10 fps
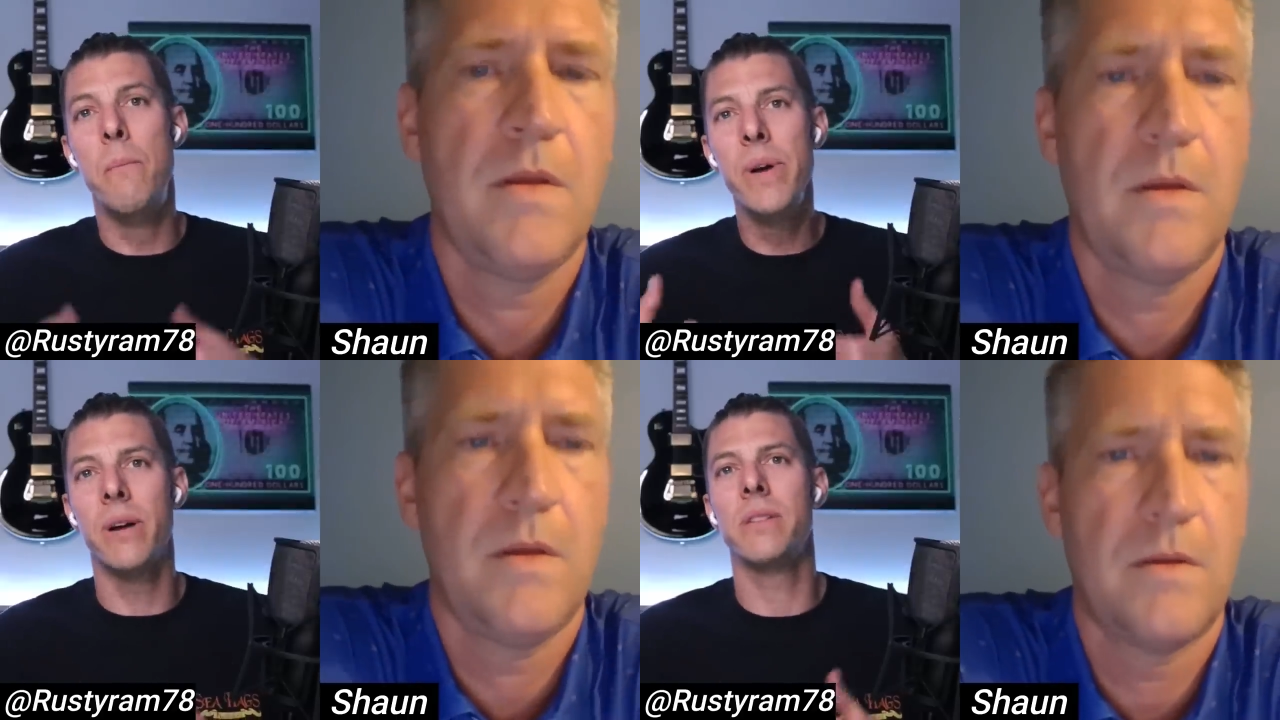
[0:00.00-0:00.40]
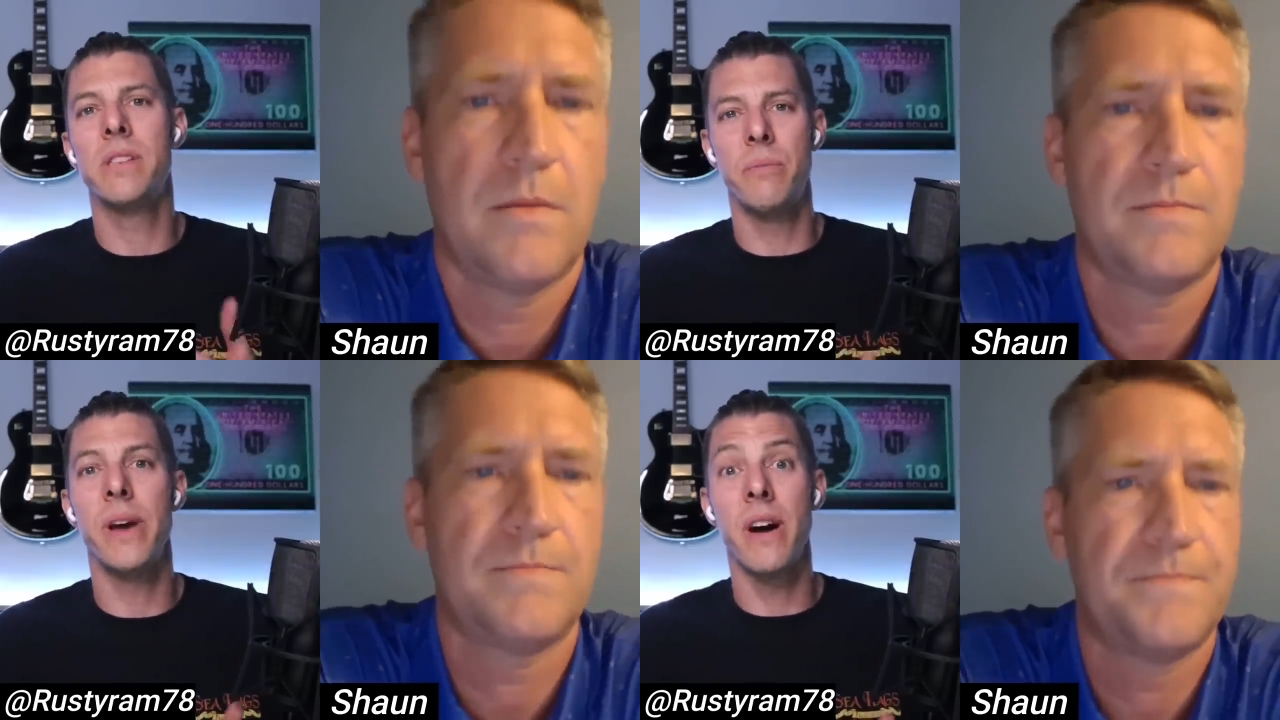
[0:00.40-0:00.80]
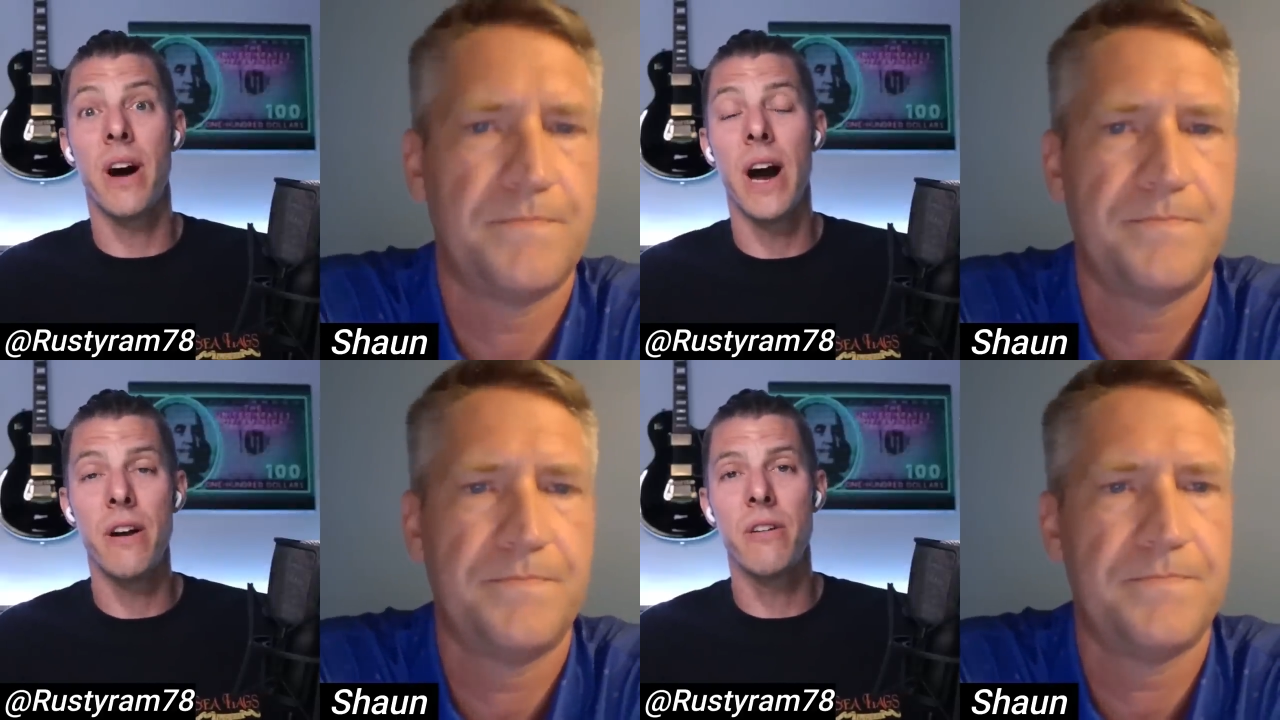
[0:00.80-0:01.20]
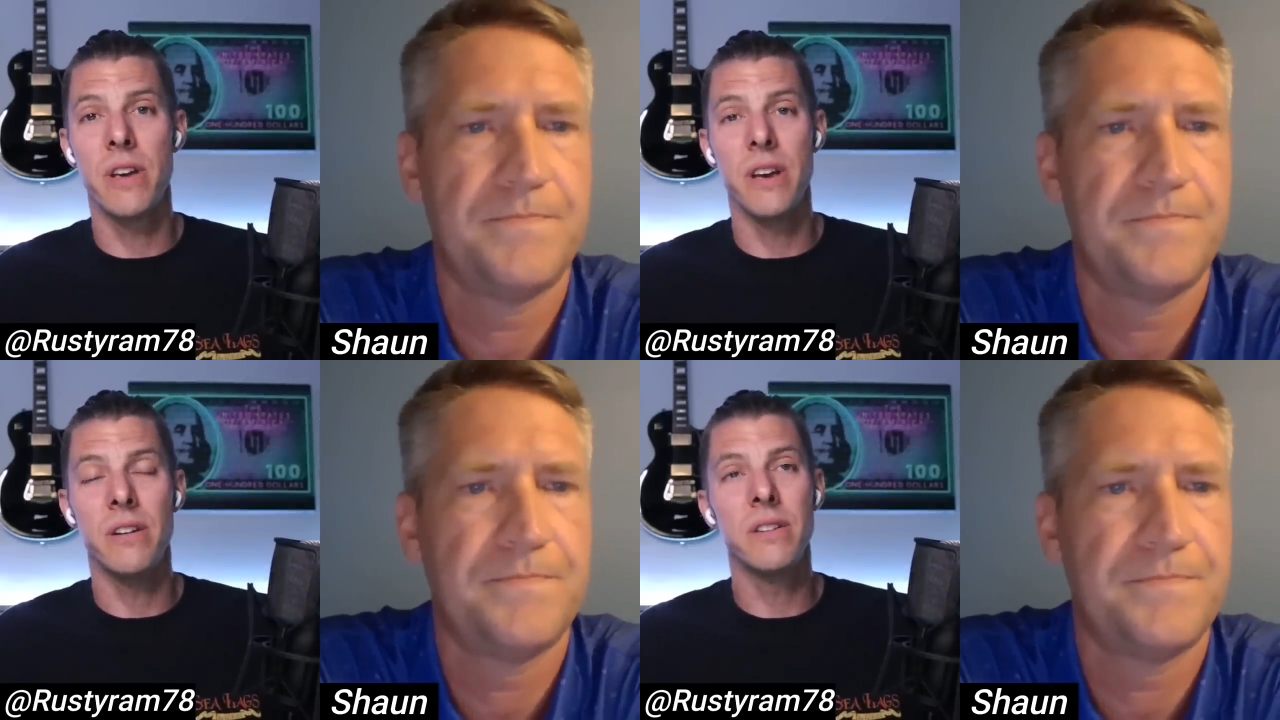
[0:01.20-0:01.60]
Speaker 1: built to pay a higher
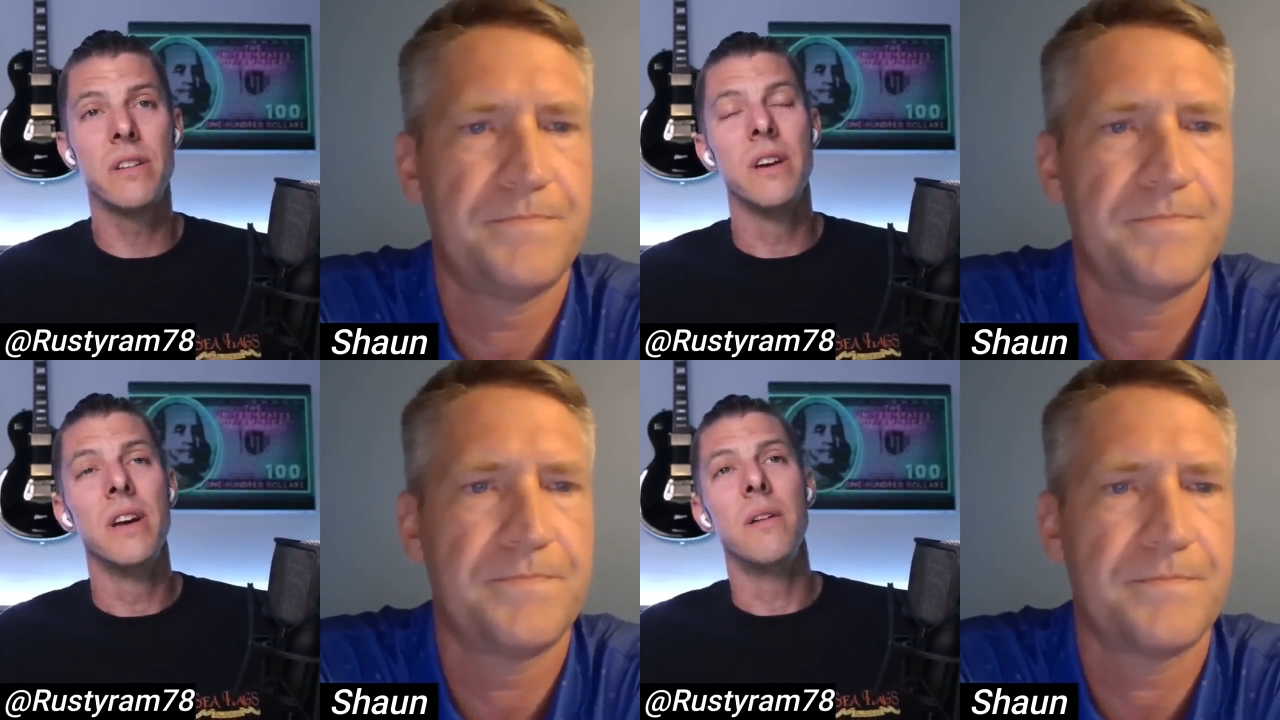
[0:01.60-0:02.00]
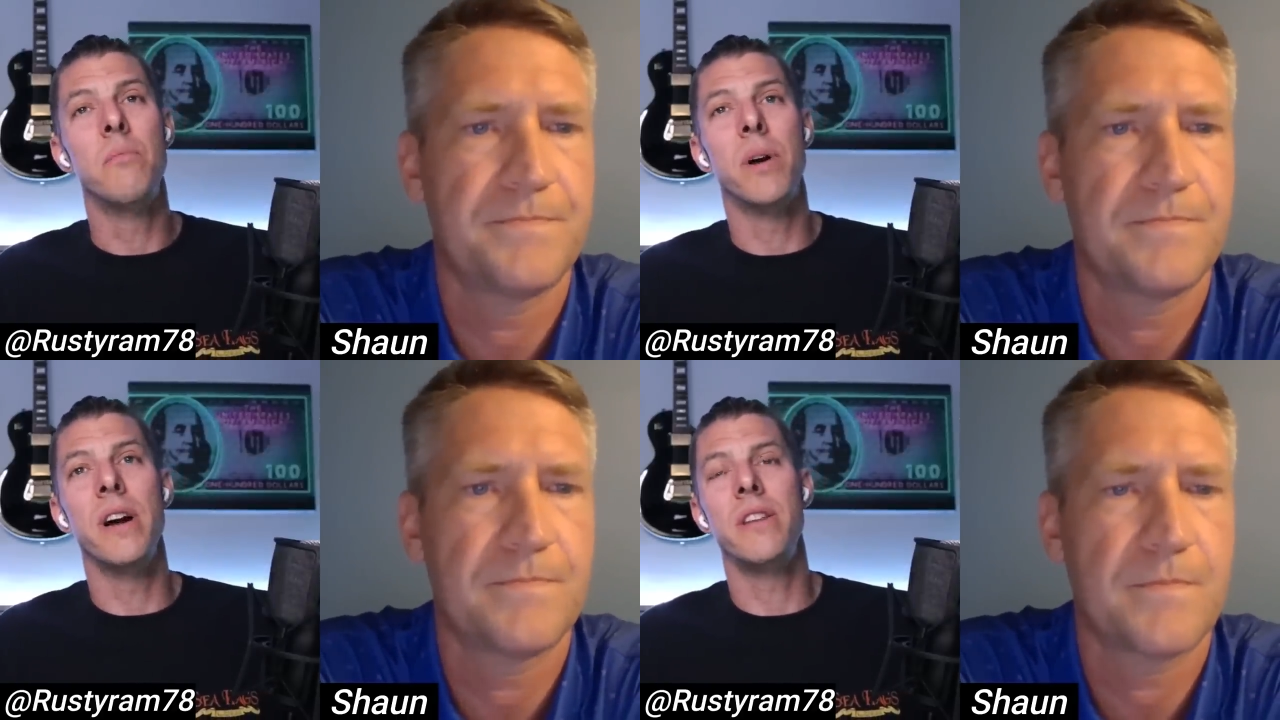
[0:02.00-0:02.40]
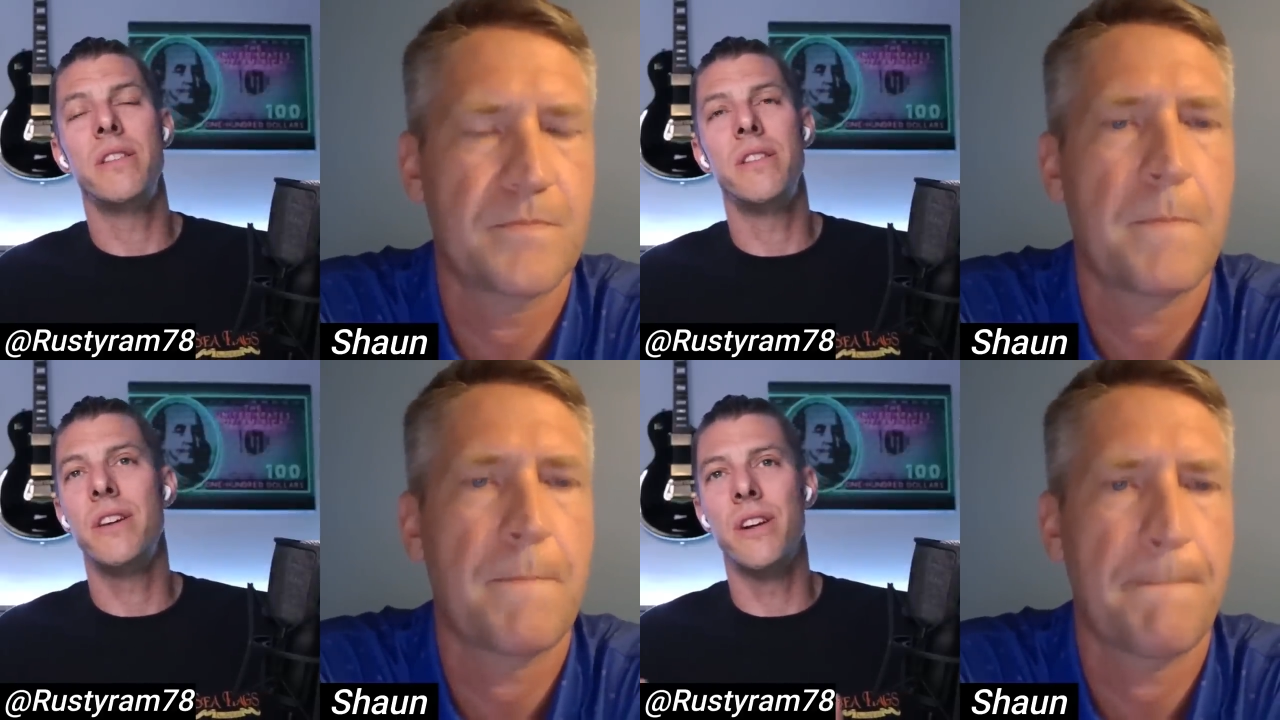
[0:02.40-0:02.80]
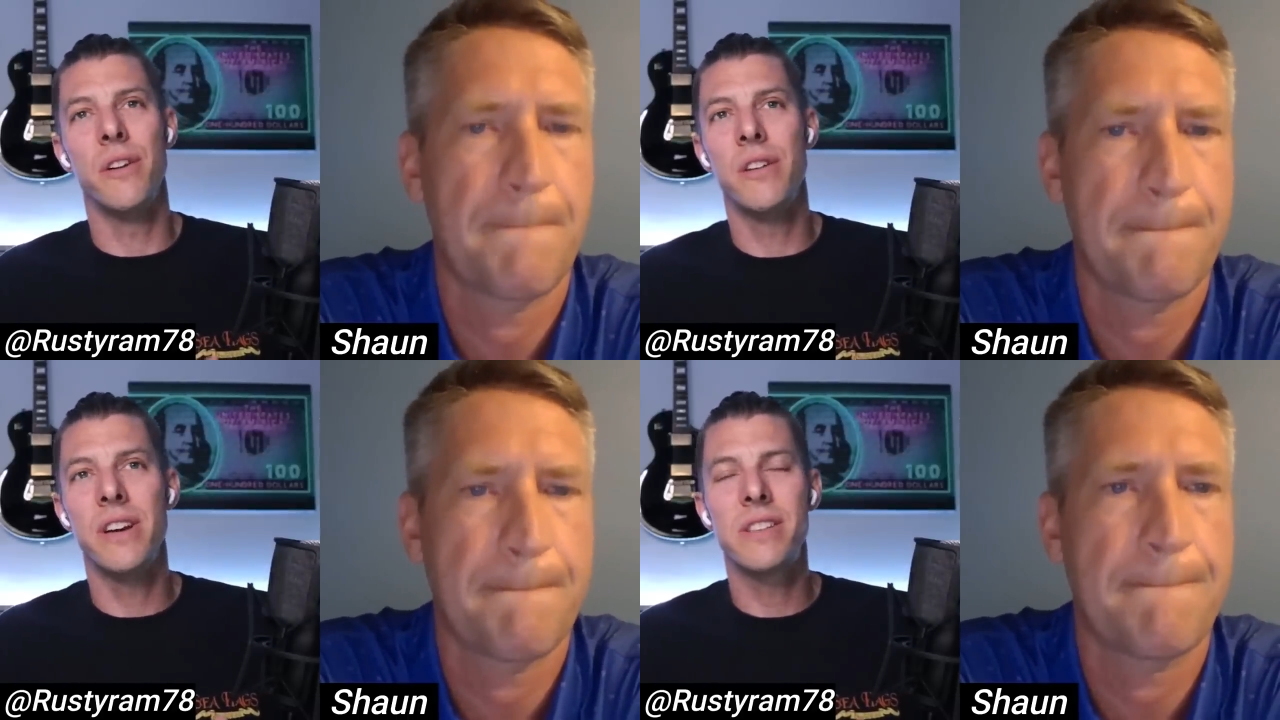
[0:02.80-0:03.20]
yield, but you know,
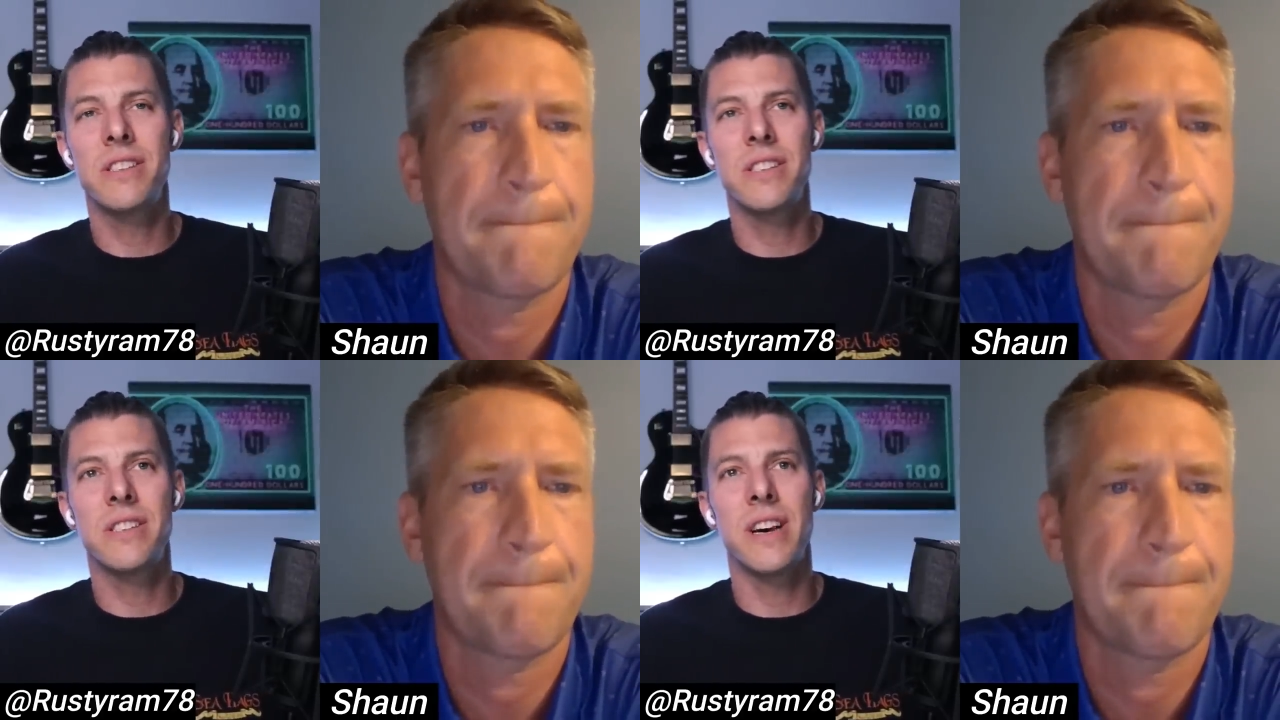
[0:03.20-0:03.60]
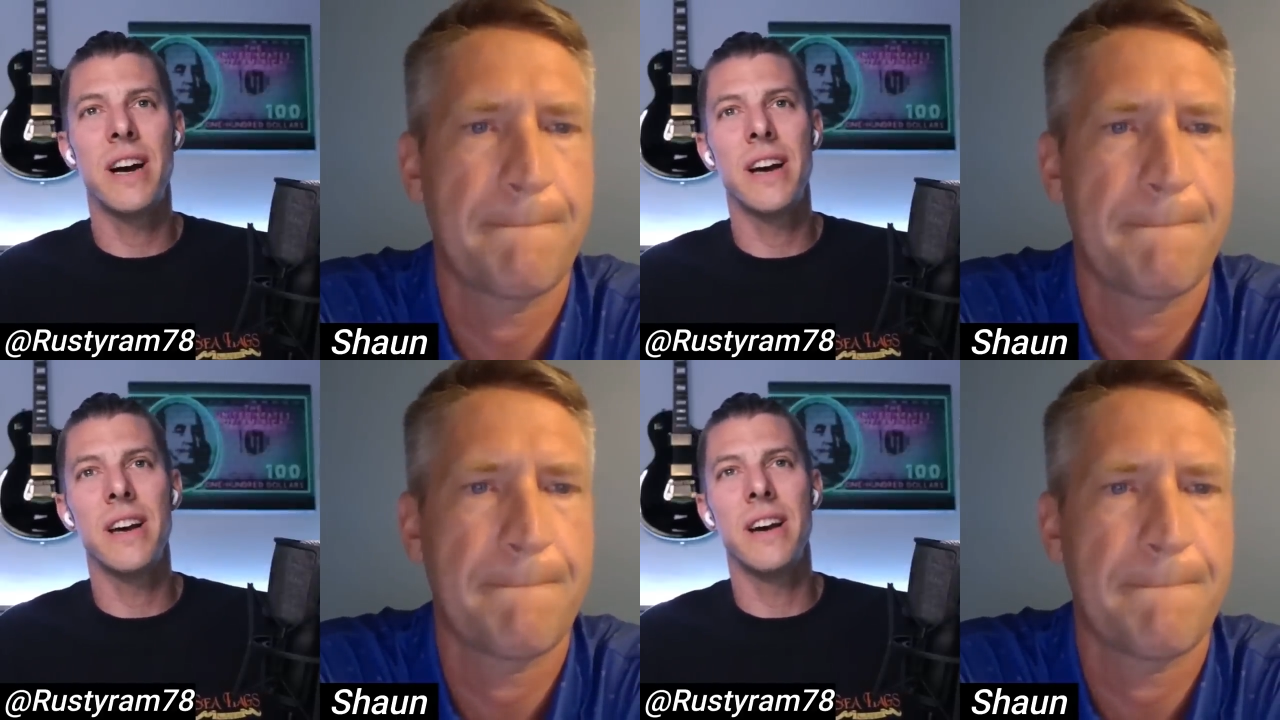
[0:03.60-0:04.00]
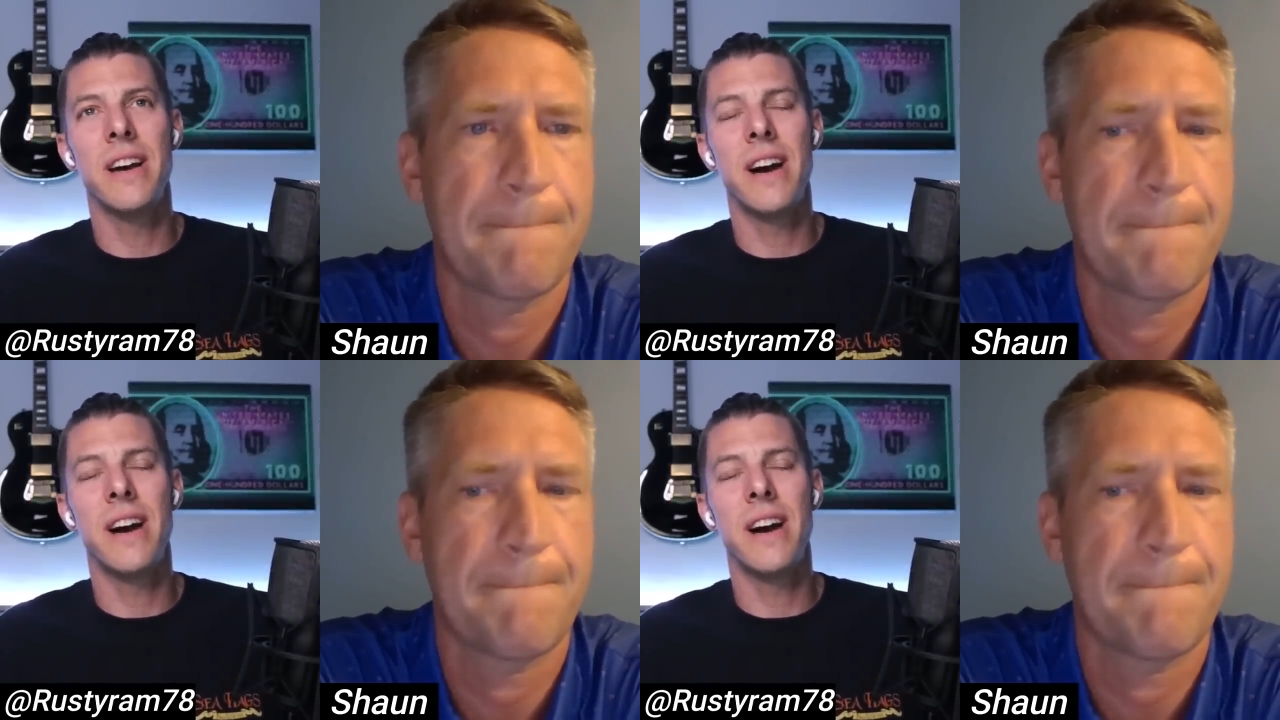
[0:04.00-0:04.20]
it's uh,